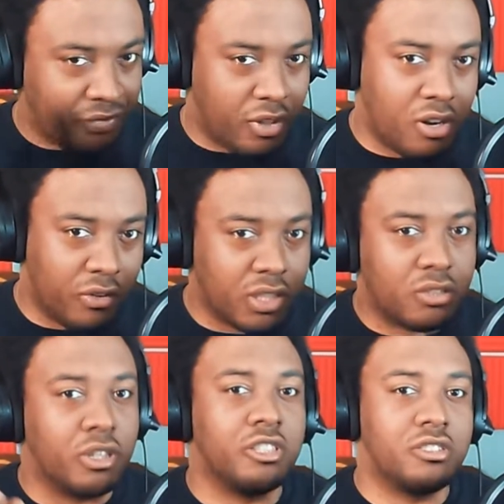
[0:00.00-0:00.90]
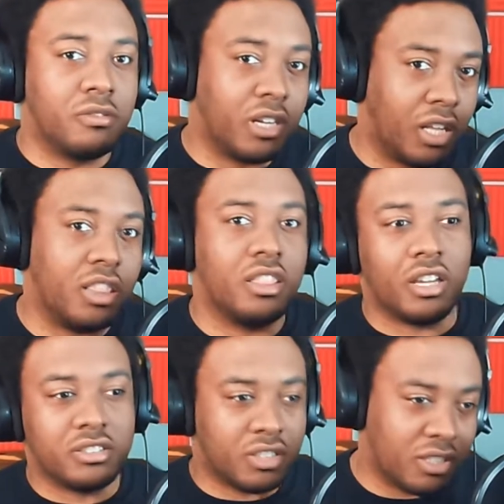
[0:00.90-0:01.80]
COVID 2020,
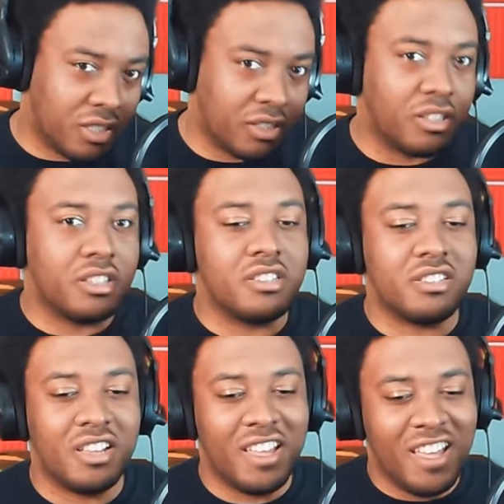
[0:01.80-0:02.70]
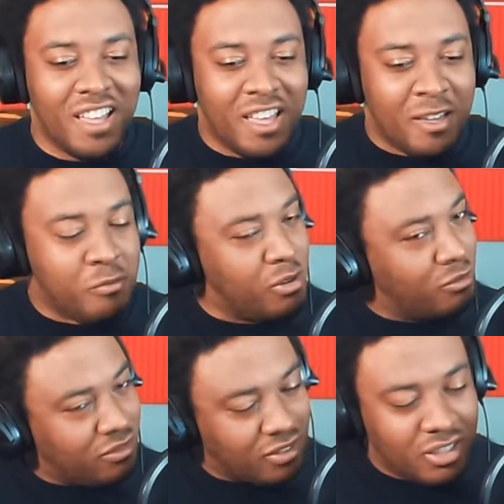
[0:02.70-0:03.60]
they, they did this. People
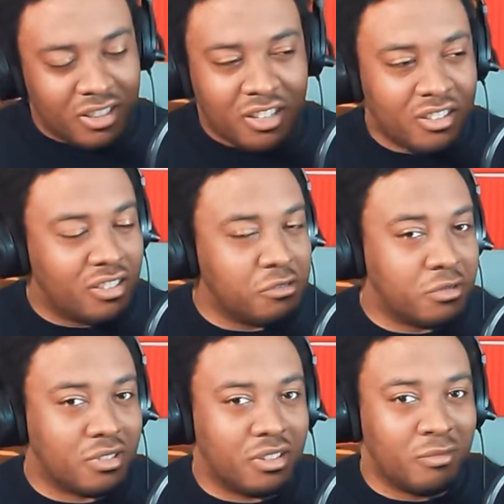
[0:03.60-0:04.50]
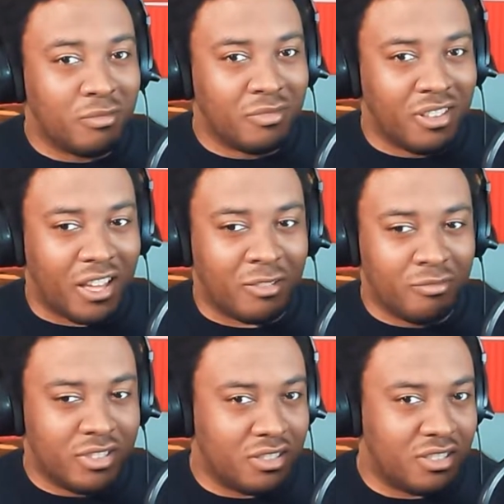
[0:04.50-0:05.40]
really thought this was like,
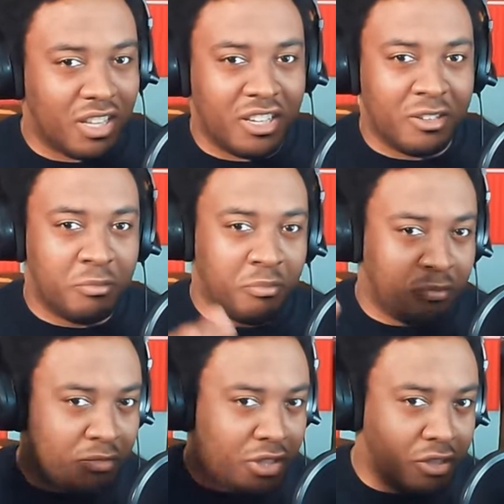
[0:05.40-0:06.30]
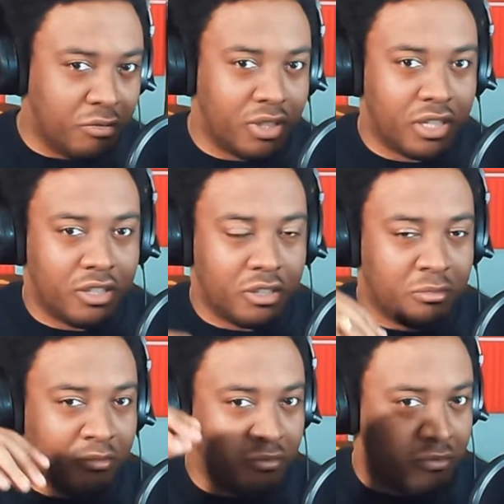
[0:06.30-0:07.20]
since they didn't do their
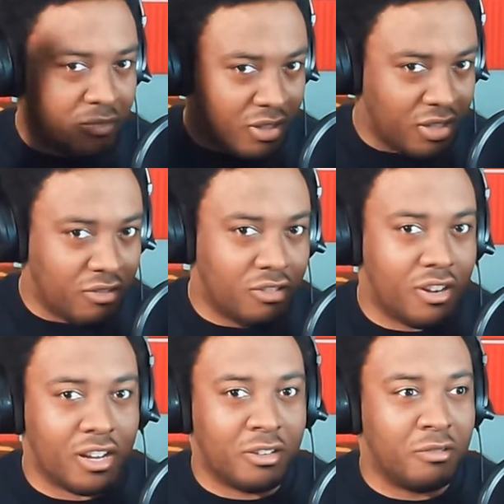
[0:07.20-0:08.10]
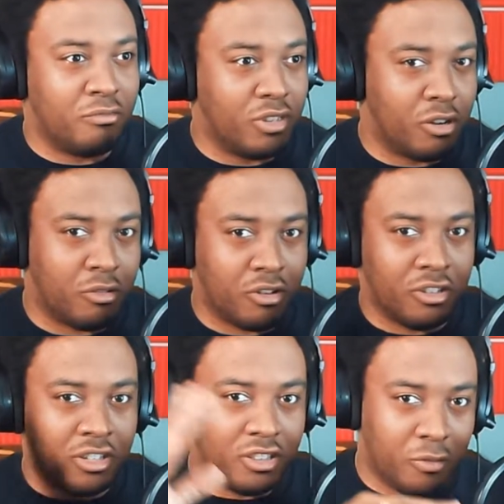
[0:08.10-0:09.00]
Nintendo Direct, you know,
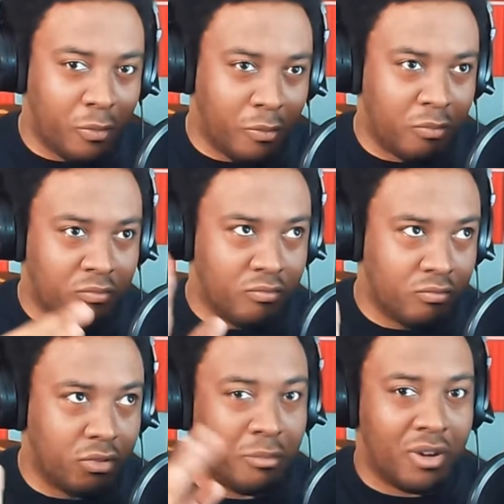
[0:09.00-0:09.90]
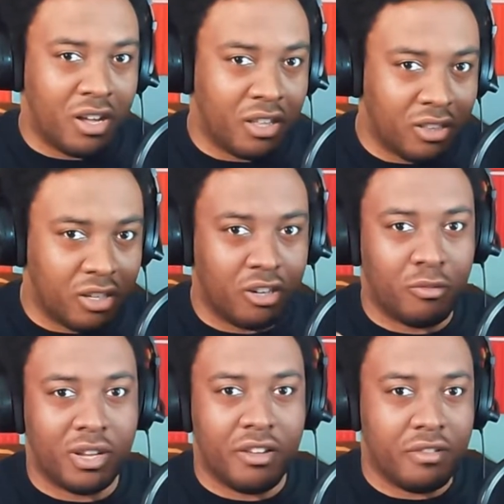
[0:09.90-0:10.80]
earlier in the the month, you know,
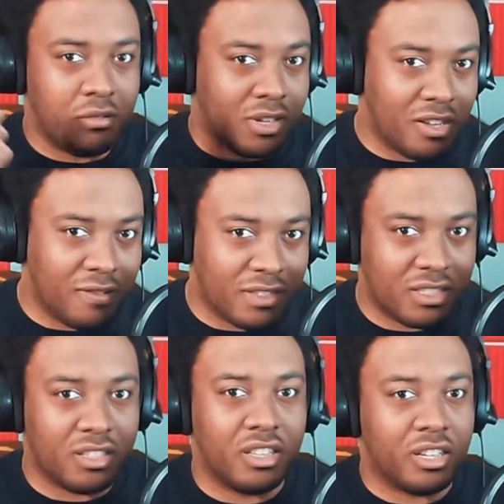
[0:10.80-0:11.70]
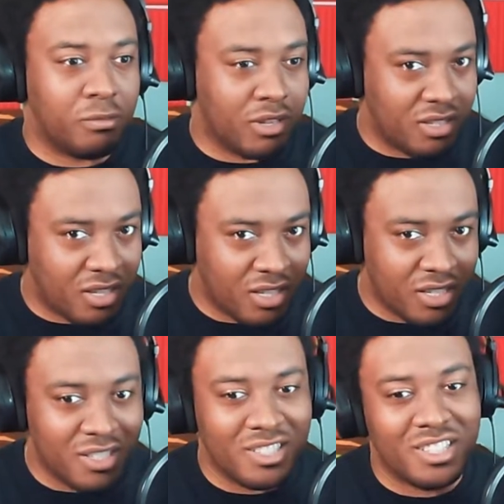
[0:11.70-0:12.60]
when everyone else did their
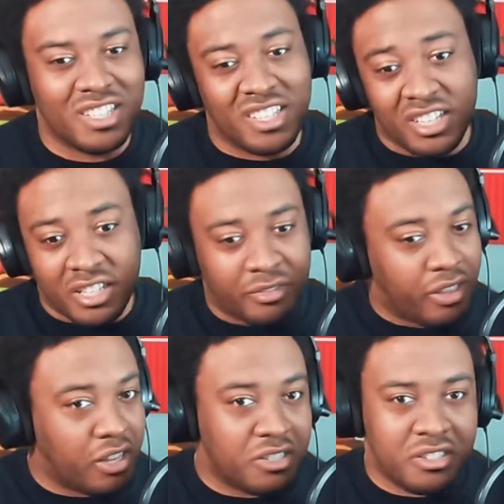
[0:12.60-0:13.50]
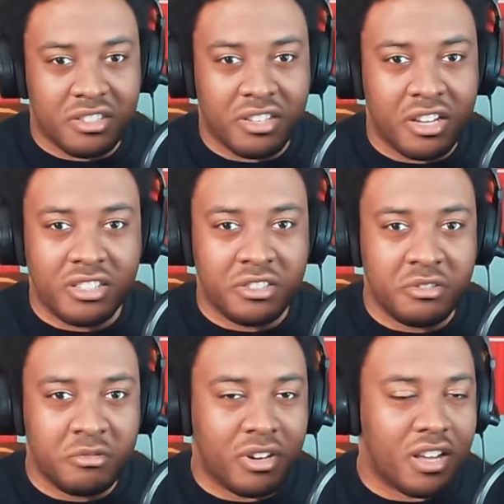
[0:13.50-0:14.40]
presentations, they just decided
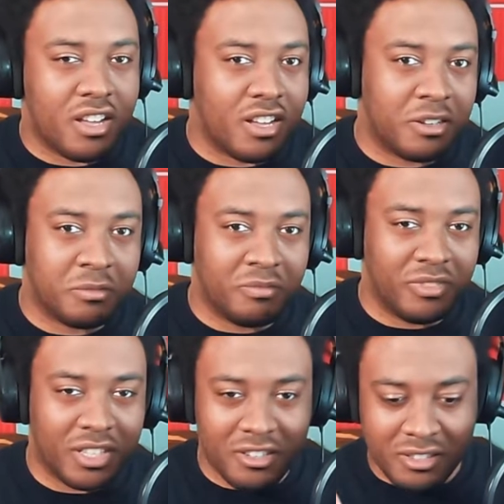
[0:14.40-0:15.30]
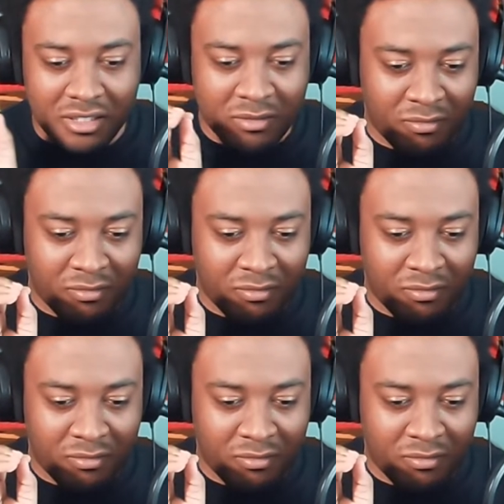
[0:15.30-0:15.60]
to, nah, here's